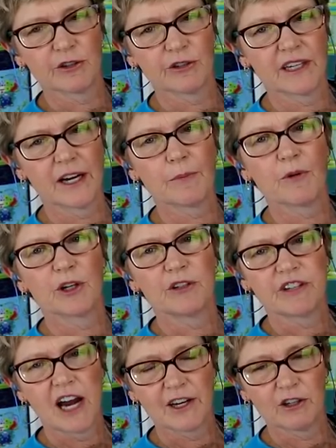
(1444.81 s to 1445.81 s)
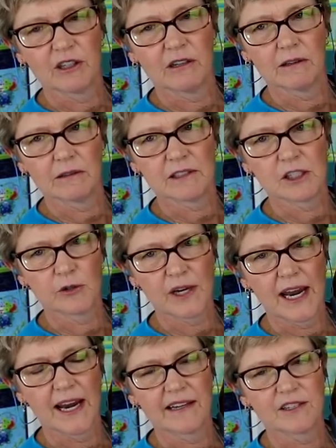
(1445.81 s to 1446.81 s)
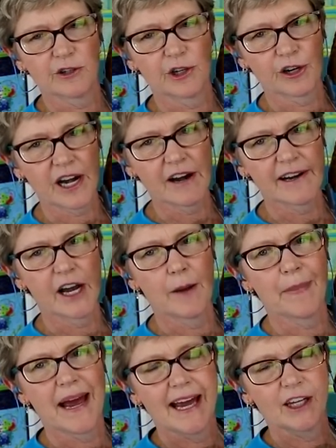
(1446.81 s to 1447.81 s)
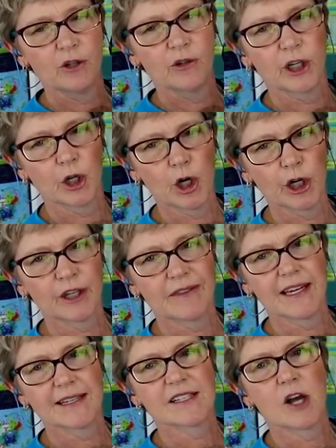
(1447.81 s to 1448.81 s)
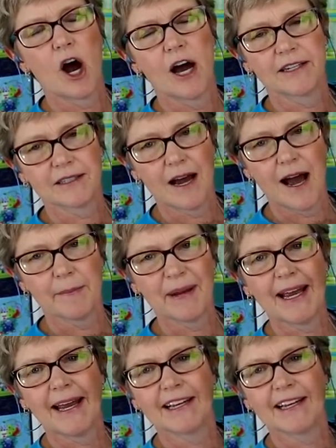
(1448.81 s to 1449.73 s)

through the airport and you've got your little suitcase or your carry on bag, you can hook this uh, on top.